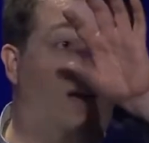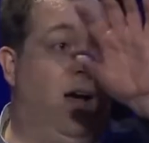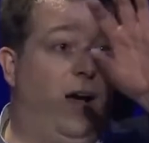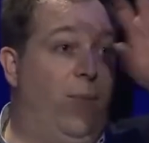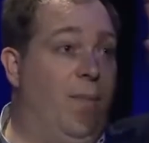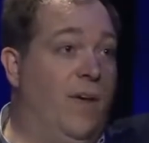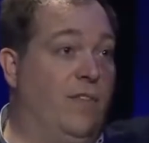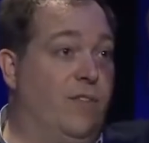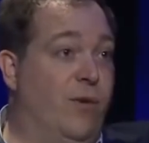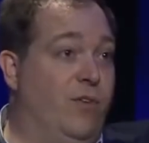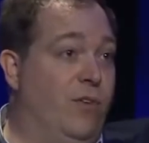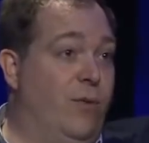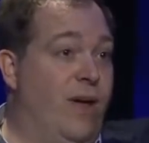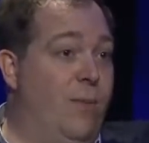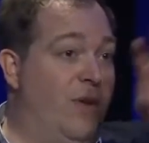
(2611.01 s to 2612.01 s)
um, it's going
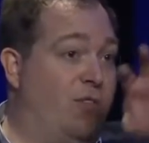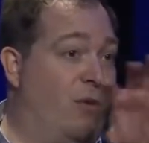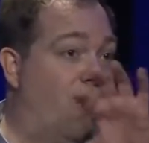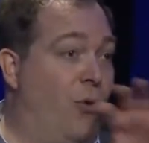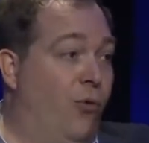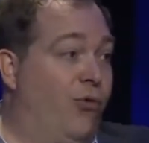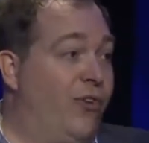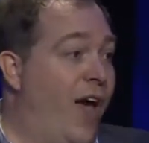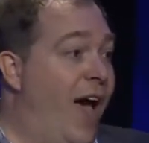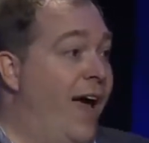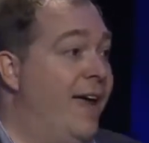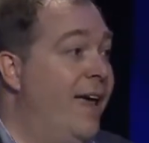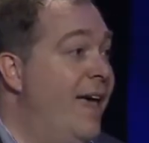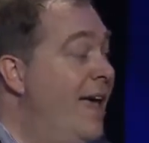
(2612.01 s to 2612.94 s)
to image the whole sky.